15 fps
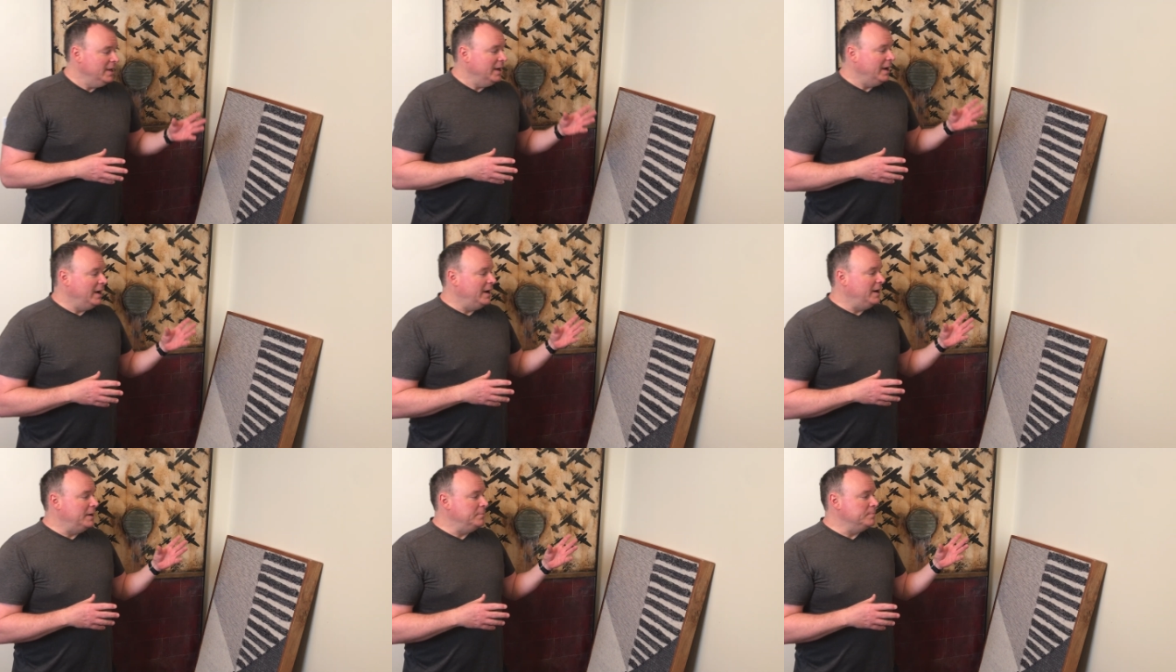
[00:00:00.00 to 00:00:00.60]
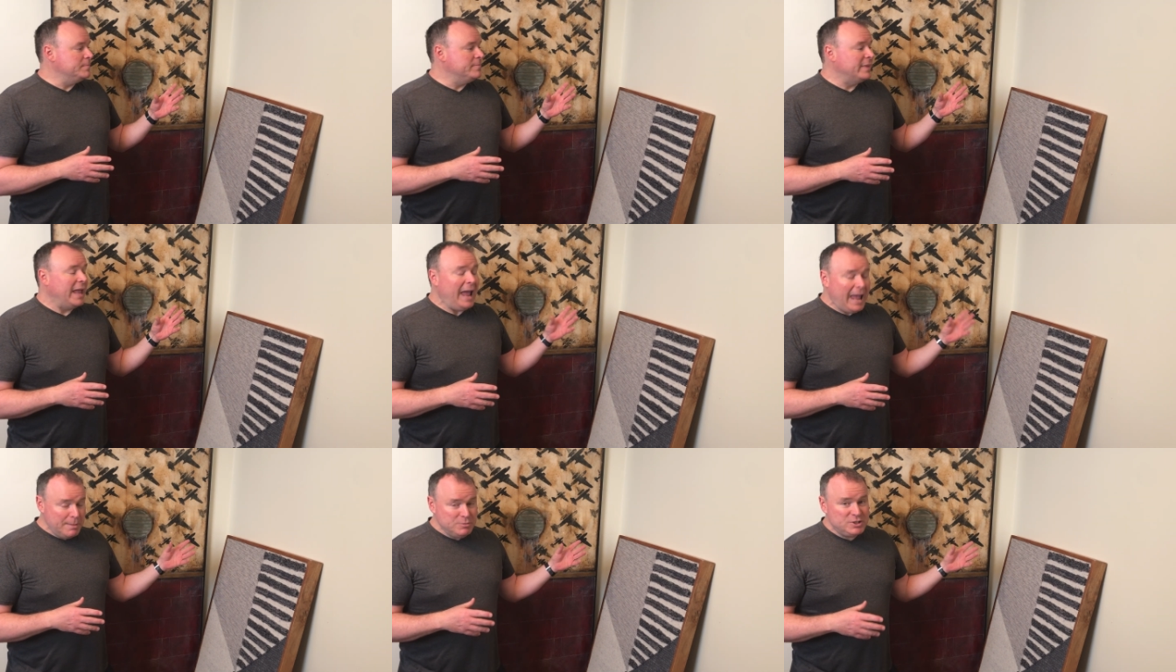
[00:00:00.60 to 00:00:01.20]

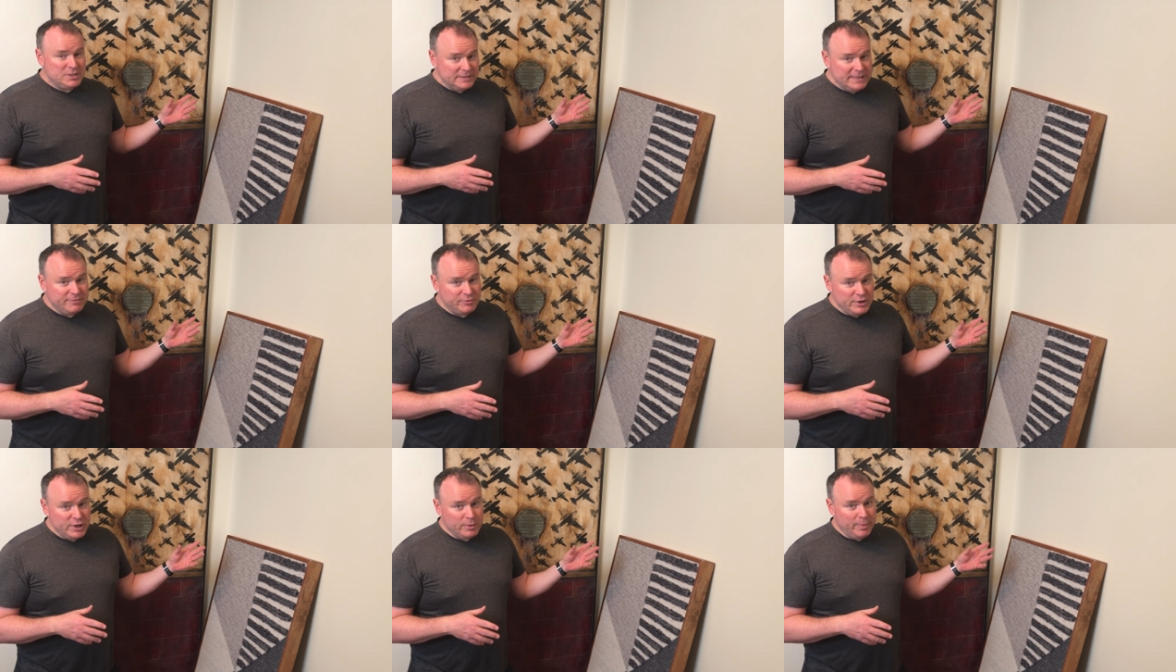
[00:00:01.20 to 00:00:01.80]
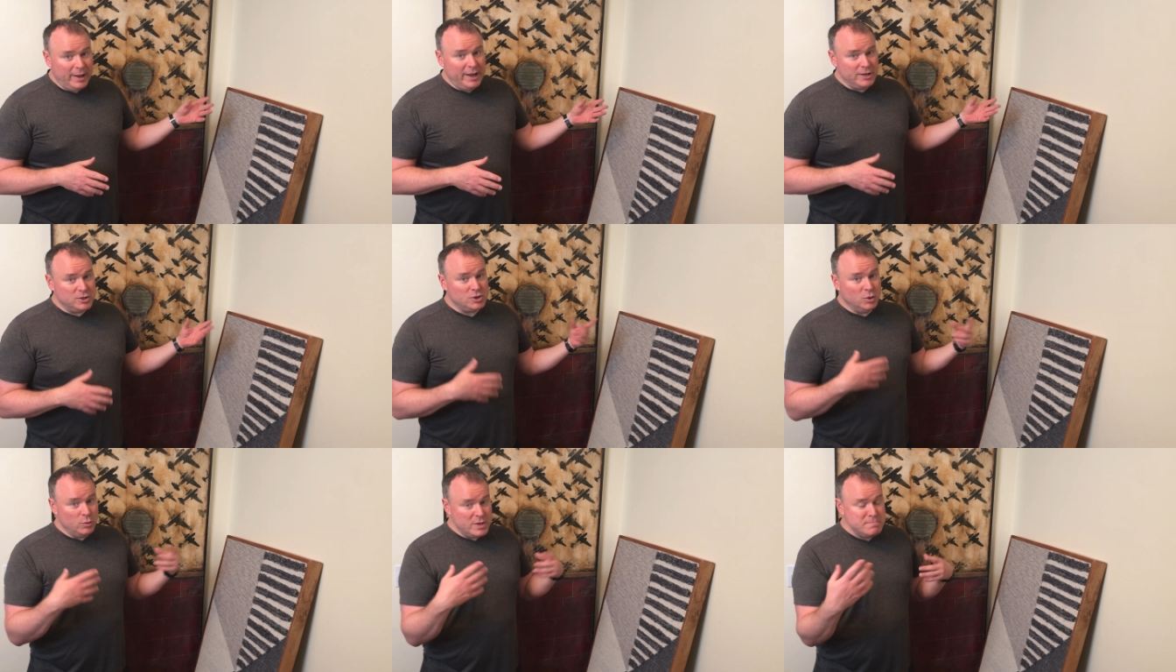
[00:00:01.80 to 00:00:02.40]
happens to live nearby,
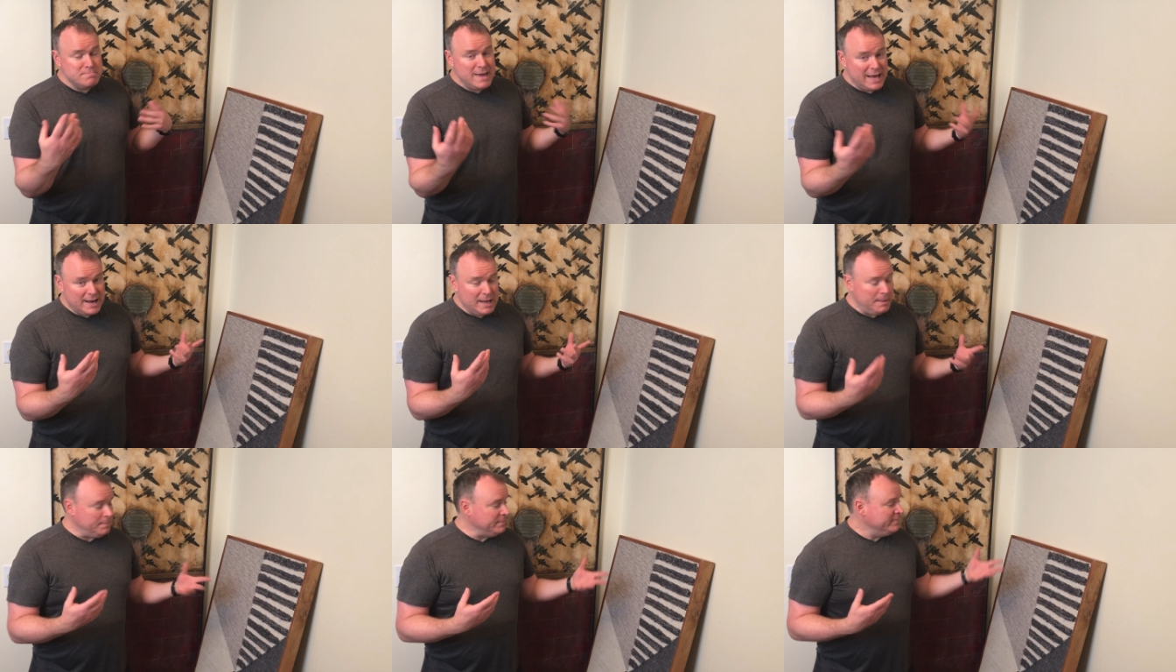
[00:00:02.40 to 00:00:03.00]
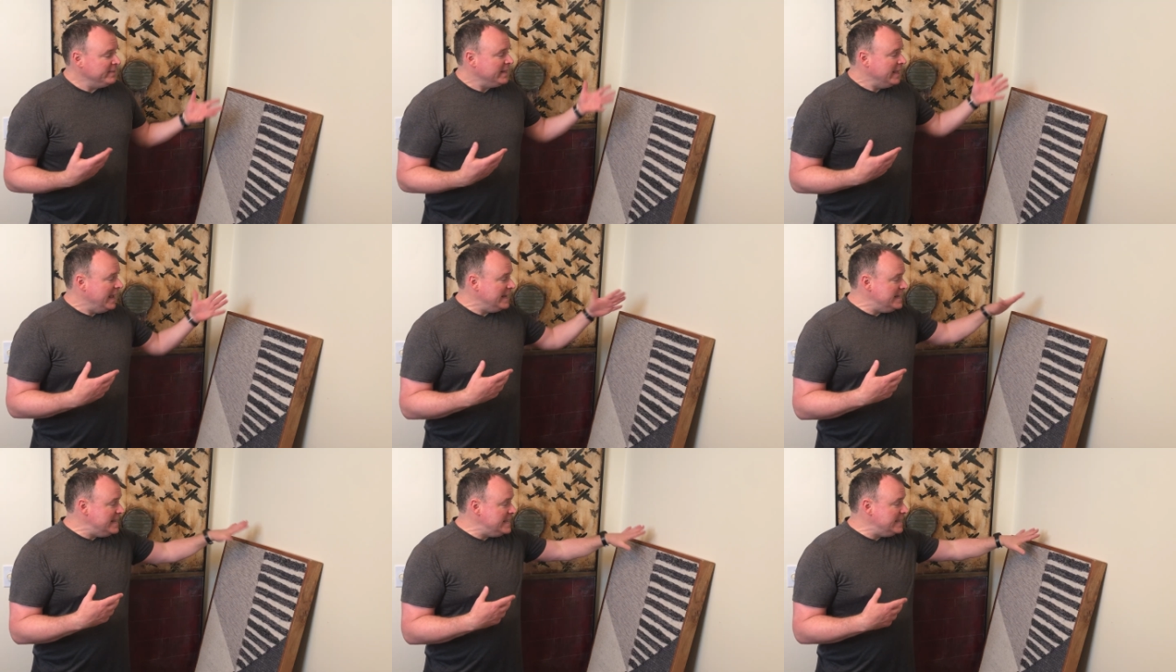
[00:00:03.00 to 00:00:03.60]
so we met up
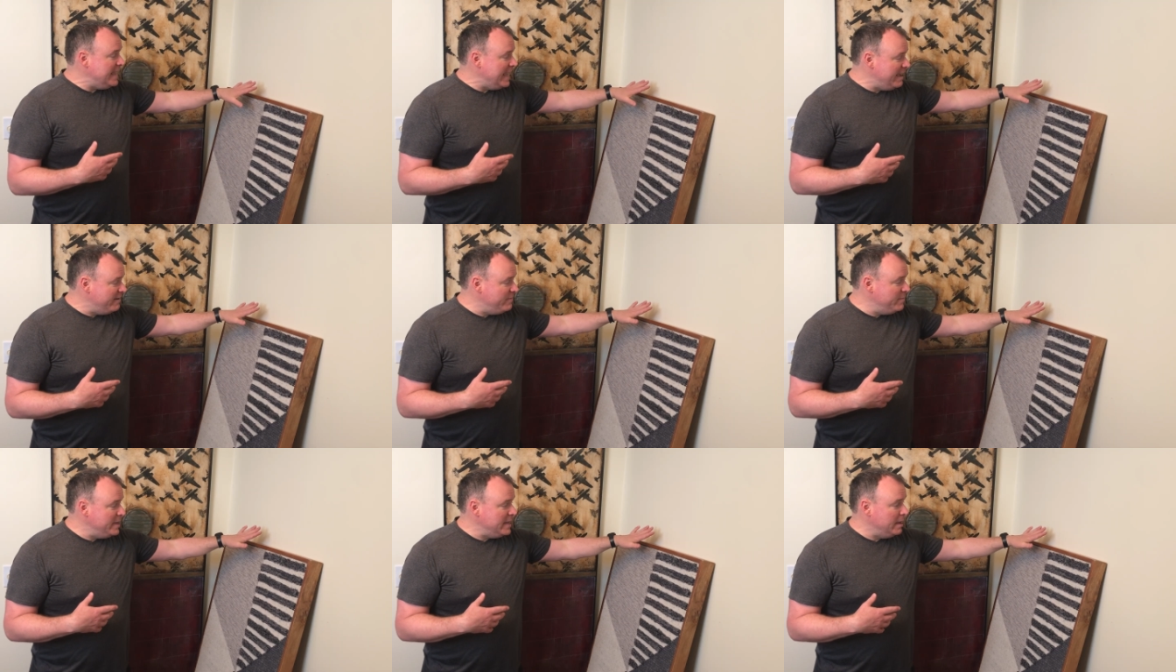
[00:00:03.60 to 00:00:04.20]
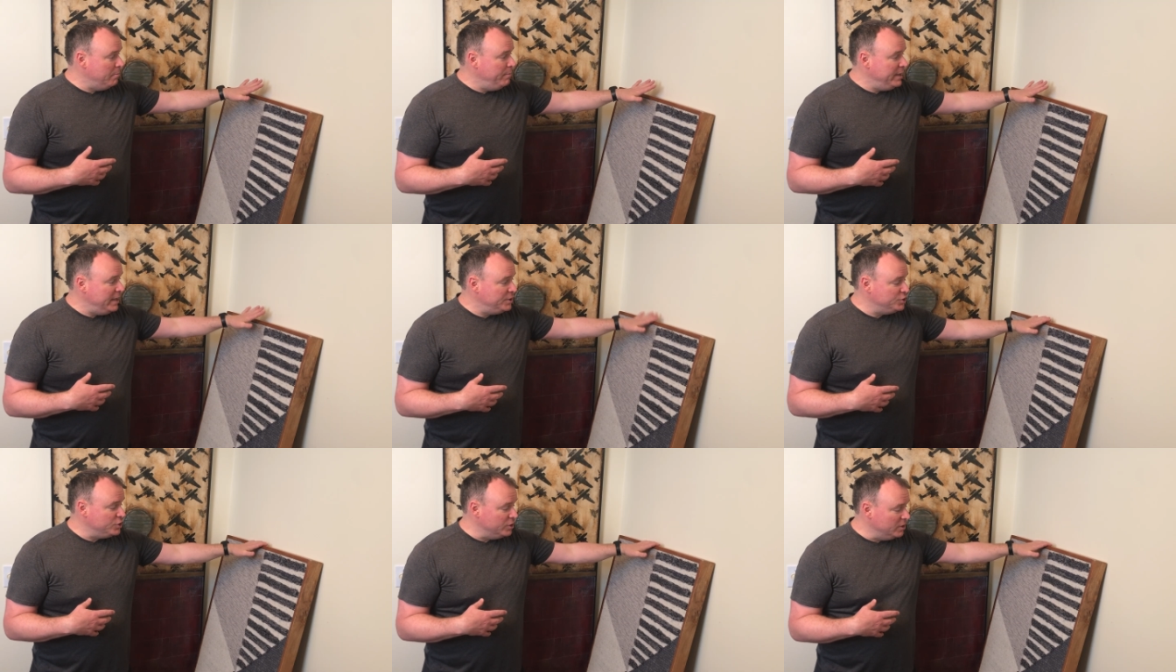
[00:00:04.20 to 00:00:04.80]
and he gave me a
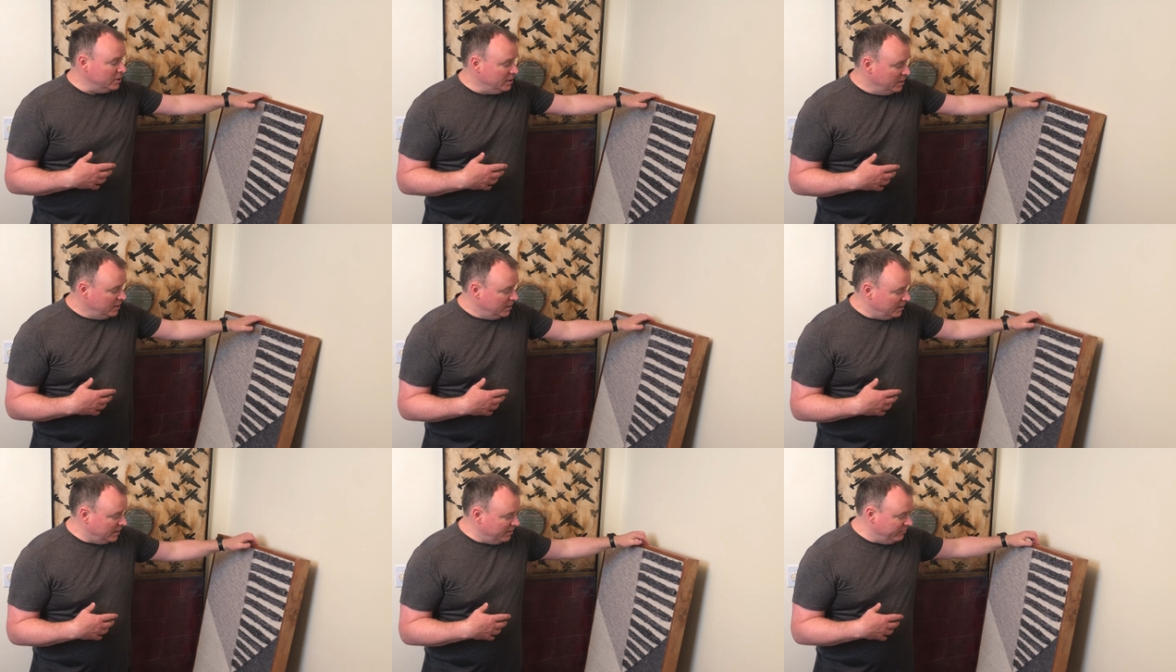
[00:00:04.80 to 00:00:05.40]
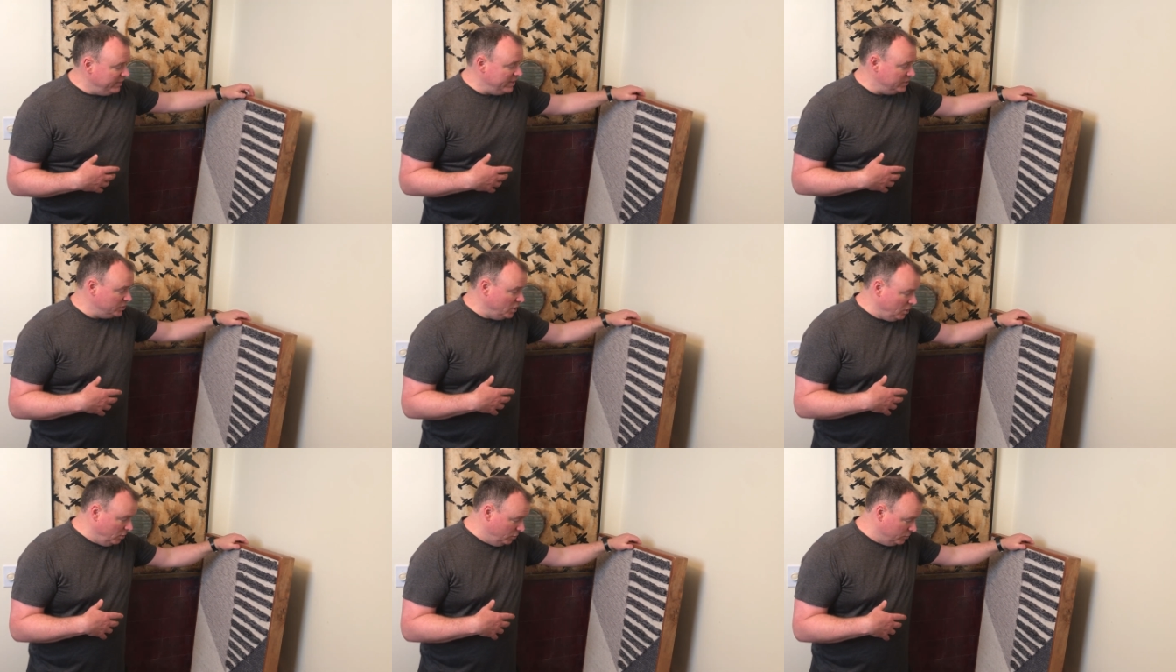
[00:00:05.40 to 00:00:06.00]
picture of his
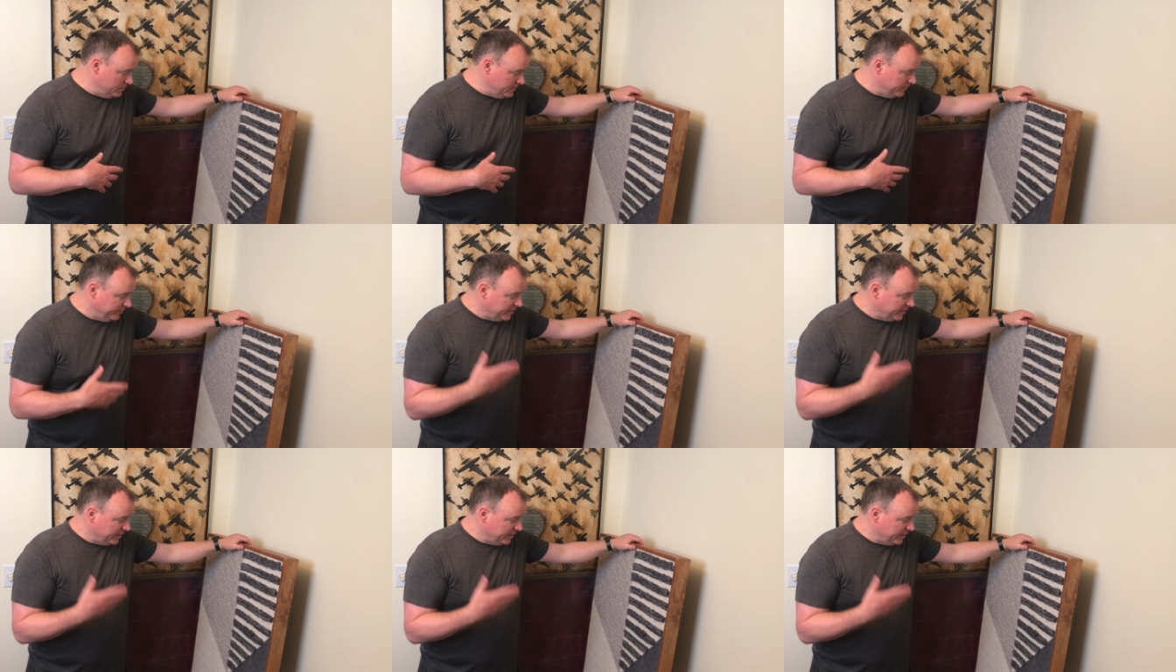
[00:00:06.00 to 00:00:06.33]
own.